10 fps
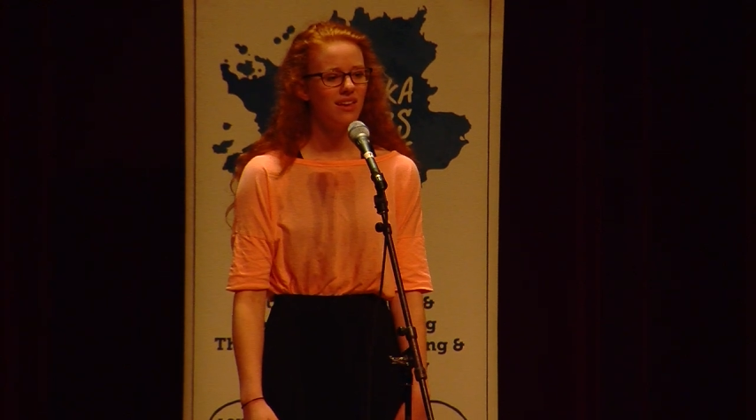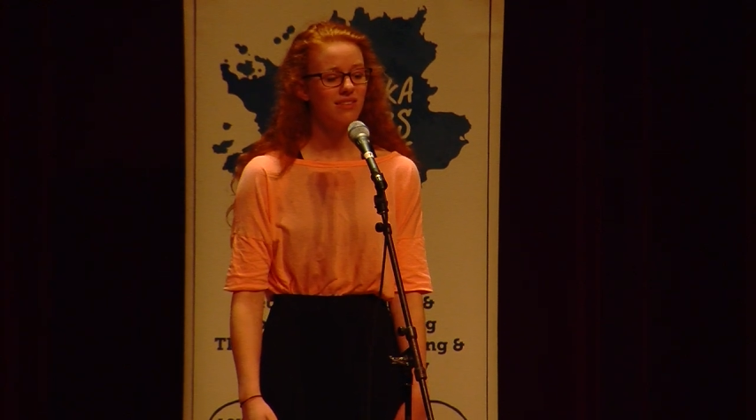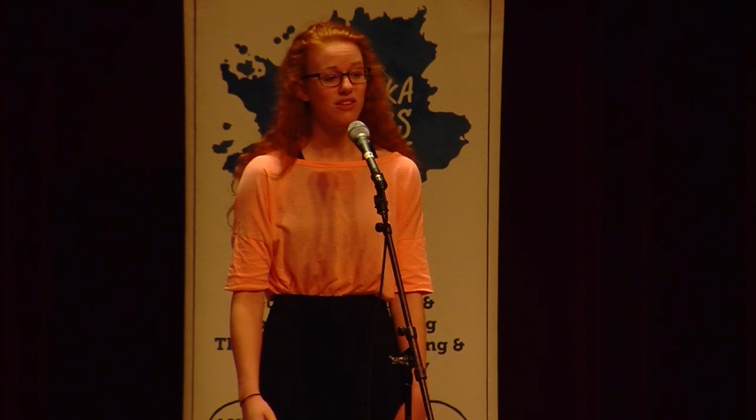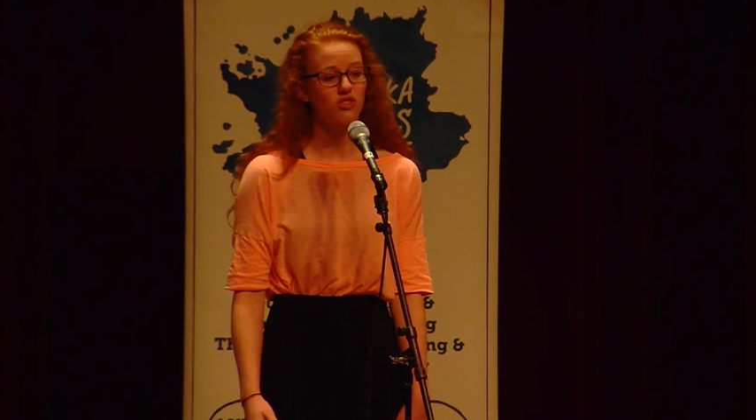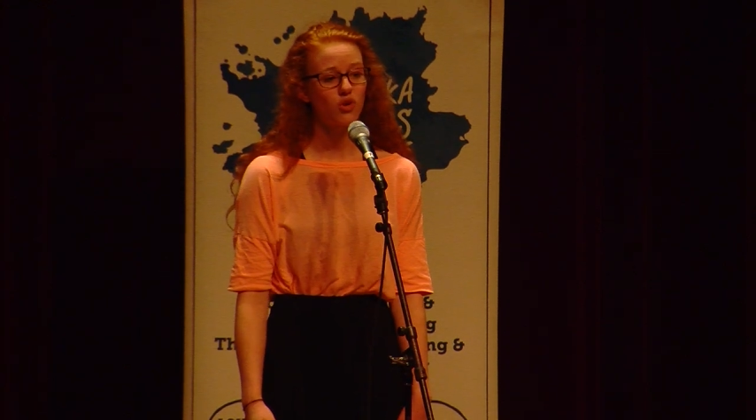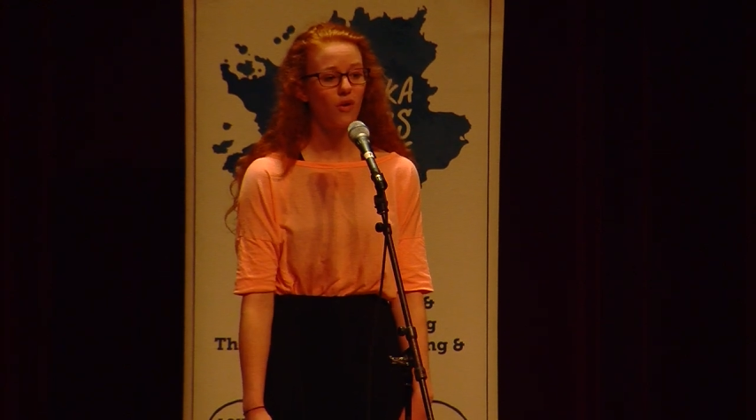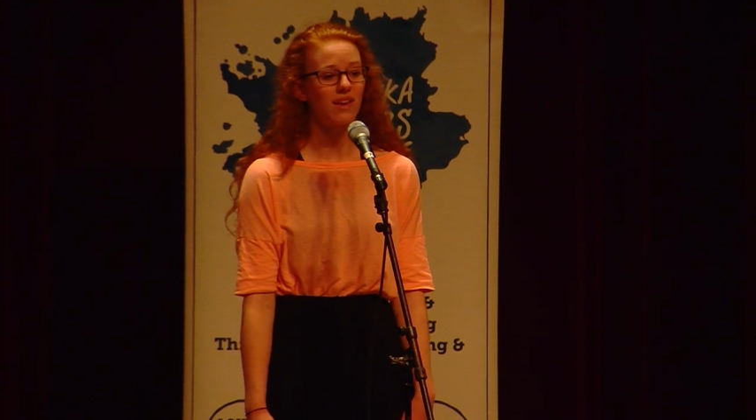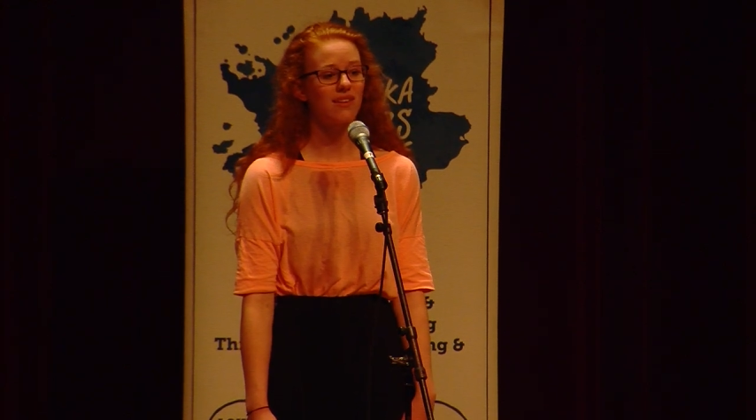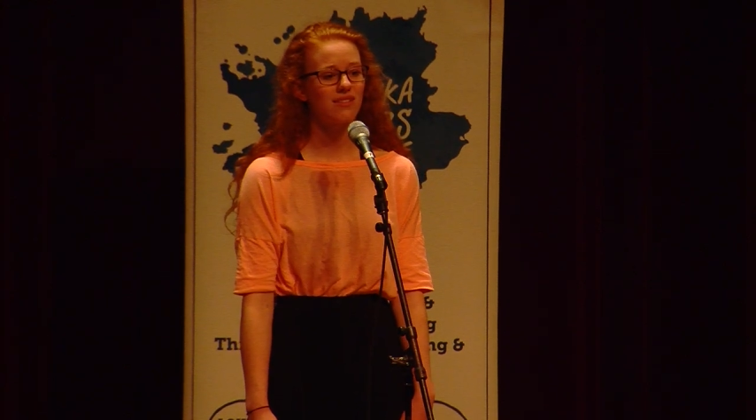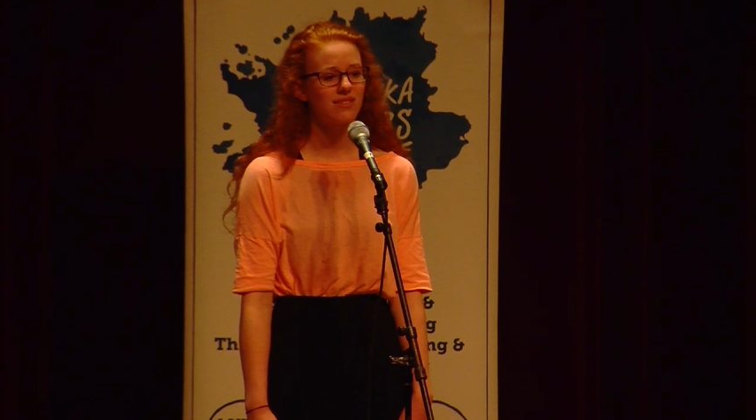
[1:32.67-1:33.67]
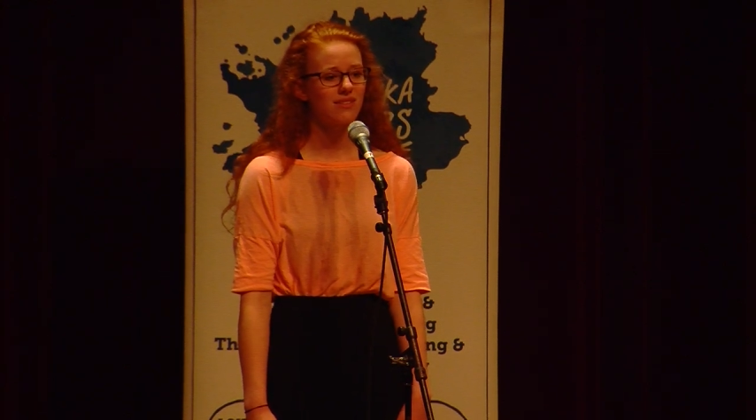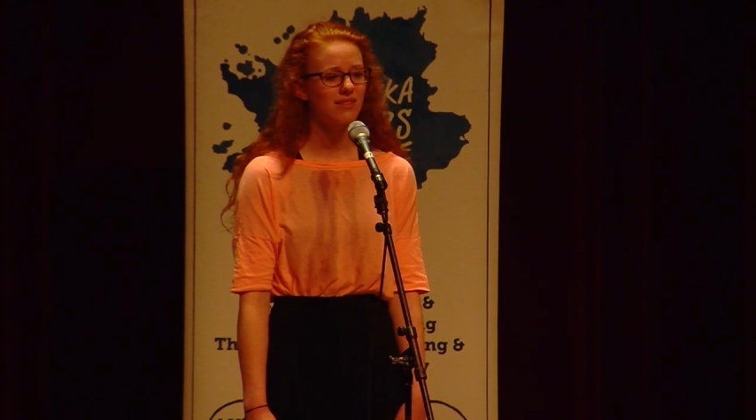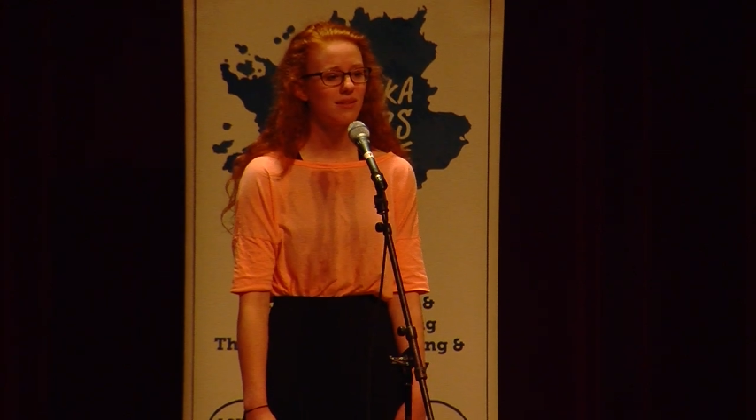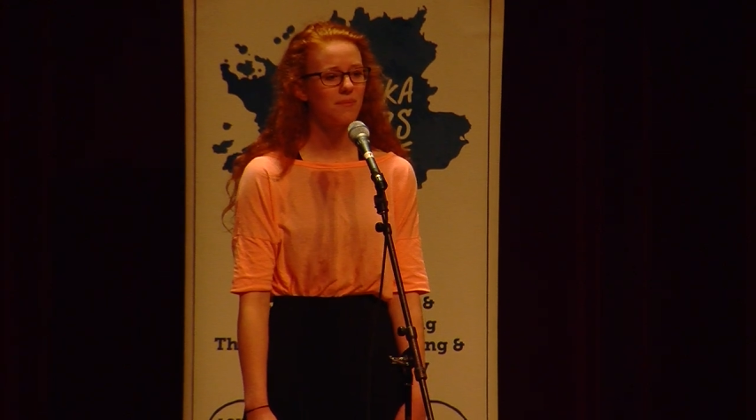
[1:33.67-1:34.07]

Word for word: is a choice.